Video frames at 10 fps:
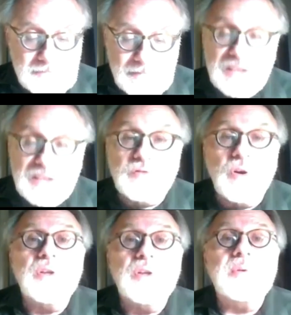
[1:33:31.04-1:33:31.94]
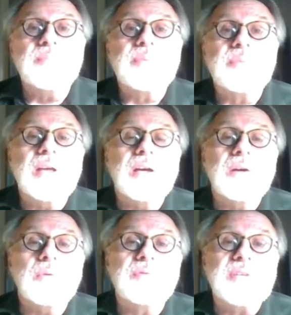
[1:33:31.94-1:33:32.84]
This volume
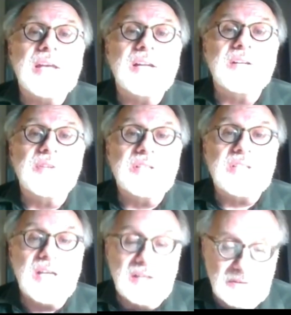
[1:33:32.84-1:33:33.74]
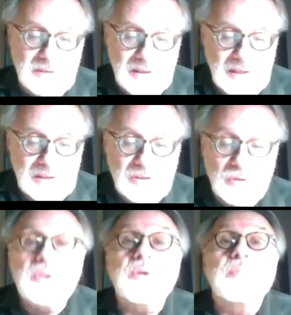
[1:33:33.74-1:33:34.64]
we've tentatively titled
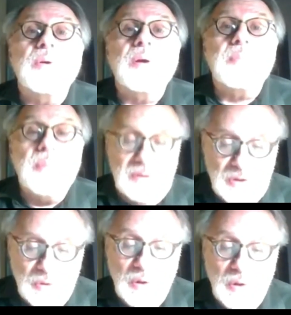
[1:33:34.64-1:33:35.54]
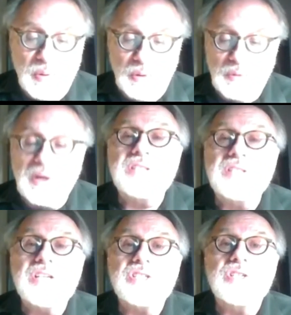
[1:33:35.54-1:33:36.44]
New
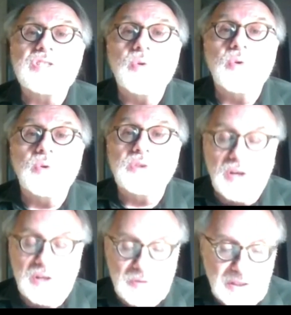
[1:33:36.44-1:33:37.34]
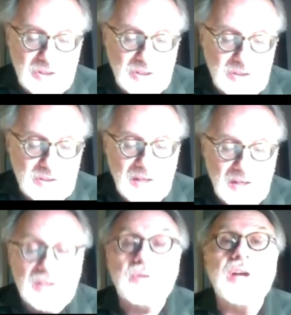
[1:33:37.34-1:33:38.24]
Polarizations, Old Contradictions,
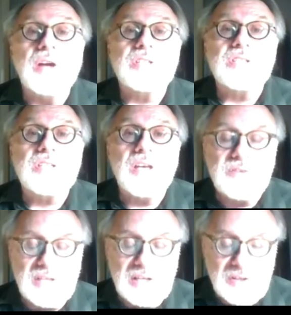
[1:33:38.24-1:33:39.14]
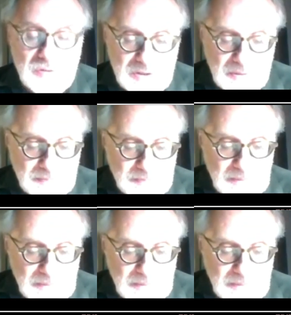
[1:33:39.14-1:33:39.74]
The Crisis of Centrism.